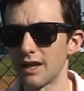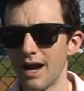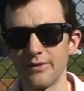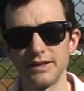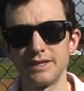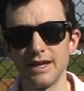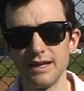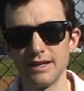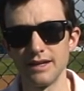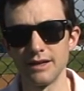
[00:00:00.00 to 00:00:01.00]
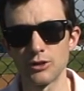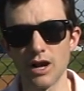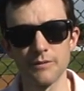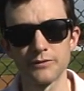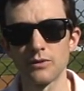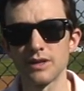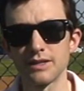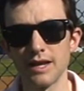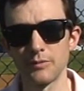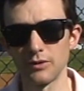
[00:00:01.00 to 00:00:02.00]
on the day it drops. For
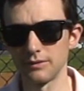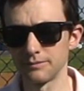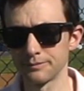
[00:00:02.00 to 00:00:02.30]
example,